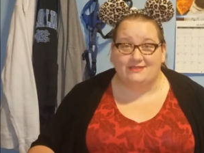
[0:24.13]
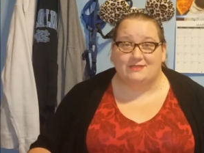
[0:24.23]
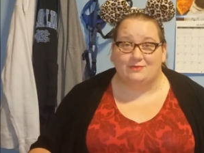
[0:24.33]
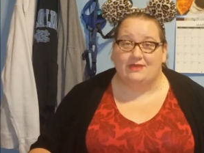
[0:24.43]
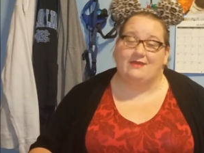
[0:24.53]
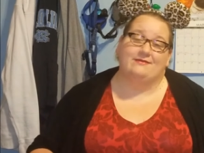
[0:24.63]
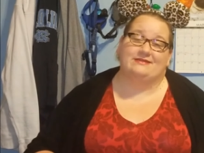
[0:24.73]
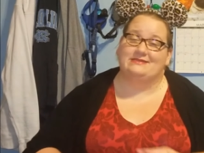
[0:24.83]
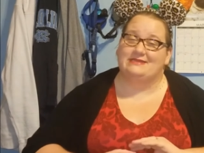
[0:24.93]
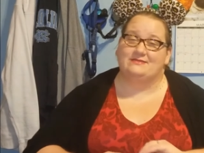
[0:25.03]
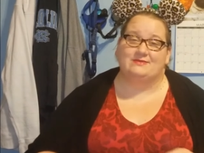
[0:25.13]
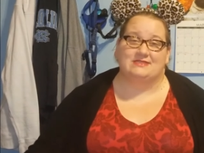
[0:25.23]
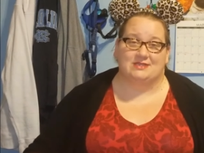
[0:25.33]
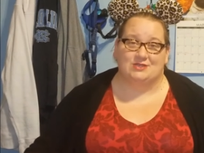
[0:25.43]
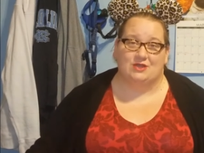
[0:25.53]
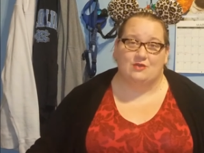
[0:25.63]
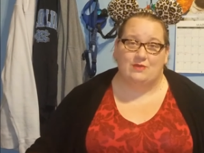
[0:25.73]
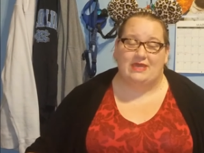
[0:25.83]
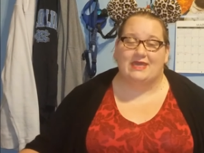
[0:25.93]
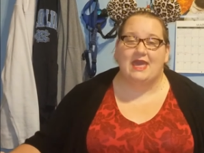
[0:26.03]
it's the weekend because it has been such a long
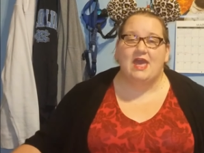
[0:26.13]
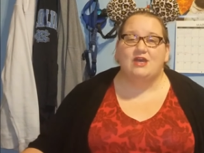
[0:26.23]
week.